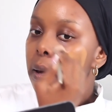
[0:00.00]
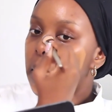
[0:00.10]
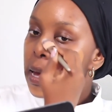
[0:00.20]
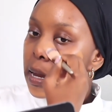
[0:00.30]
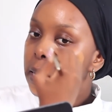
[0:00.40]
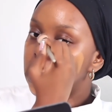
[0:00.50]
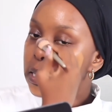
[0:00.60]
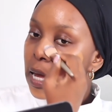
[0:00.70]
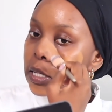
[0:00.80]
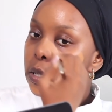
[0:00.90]
And it's
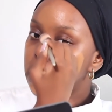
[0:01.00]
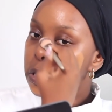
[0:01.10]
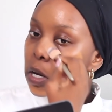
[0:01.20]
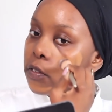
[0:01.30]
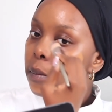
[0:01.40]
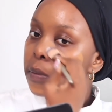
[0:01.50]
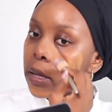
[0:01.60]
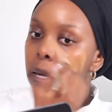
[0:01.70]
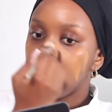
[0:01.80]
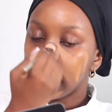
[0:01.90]
nice to start from
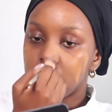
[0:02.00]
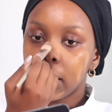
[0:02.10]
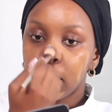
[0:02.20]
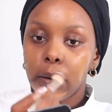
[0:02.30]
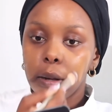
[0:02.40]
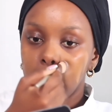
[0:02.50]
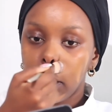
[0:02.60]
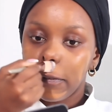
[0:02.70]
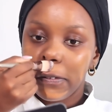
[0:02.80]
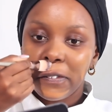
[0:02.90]
the inner area
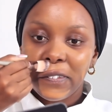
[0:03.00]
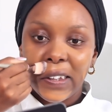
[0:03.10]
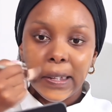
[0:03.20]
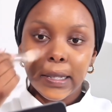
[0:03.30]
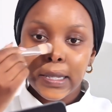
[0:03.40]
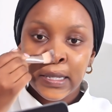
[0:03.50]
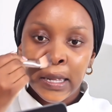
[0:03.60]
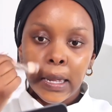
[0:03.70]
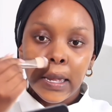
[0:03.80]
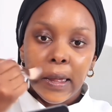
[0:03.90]
of your face
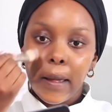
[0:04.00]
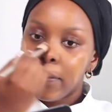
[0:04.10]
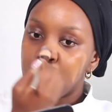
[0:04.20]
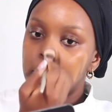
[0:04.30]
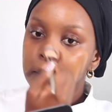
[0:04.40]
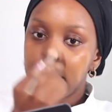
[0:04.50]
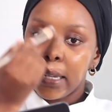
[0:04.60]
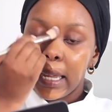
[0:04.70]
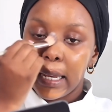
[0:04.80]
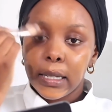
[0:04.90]
and then
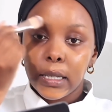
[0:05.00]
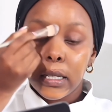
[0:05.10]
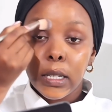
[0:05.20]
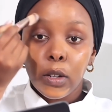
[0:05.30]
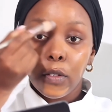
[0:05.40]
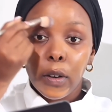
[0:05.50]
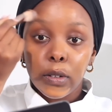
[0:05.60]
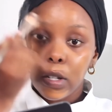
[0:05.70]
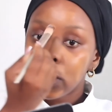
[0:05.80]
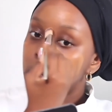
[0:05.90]
blend your
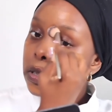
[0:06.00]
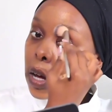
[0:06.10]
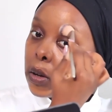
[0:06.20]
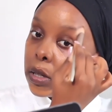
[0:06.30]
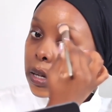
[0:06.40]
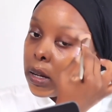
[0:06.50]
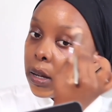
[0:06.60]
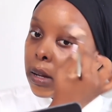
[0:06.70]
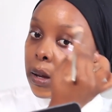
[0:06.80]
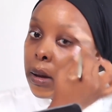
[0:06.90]
foundation to the outer
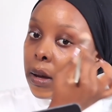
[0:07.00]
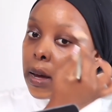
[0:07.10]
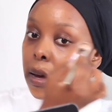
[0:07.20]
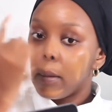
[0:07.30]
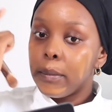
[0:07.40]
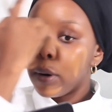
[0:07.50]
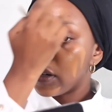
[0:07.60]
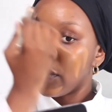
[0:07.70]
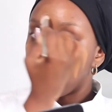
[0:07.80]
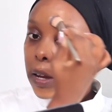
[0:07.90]
part
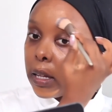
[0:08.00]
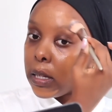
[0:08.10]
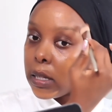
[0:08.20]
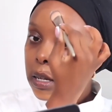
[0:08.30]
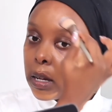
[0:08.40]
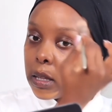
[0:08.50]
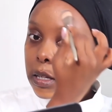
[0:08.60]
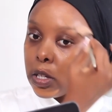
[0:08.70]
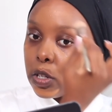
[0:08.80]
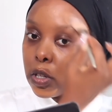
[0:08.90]
of your face. This
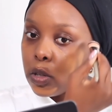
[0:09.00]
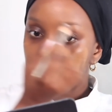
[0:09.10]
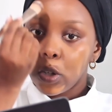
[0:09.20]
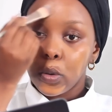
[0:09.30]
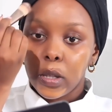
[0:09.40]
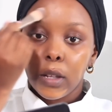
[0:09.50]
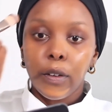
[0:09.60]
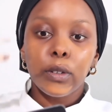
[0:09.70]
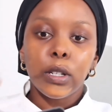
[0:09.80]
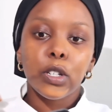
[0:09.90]
is just to make sure that the
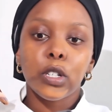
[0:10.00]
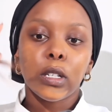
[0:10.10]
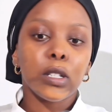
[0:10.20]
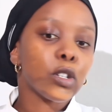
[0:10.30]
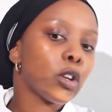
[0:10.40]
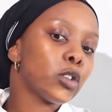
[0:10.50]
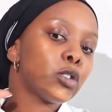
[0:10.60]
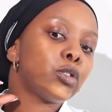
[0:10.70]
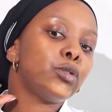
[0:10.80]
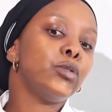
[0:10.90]
foundation is not
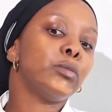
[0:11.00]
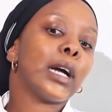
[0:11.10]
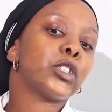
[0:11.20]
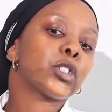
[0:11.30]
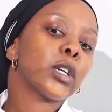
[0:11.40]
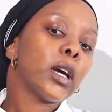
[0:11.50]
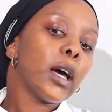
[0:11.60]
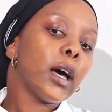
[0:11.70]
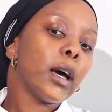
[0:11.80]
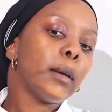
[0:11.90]
too much
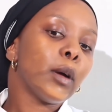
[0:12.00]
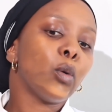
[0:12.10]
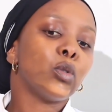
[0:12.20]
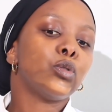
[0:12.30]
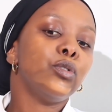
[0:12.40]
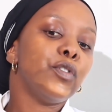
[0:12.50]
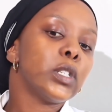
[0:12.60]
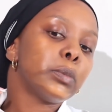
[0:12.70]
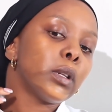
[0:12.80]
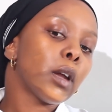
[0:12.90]
or too
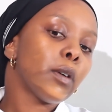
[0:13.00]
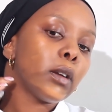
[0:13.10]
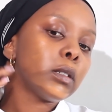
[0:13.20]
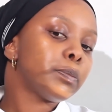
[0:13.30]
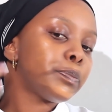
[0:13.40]
visible around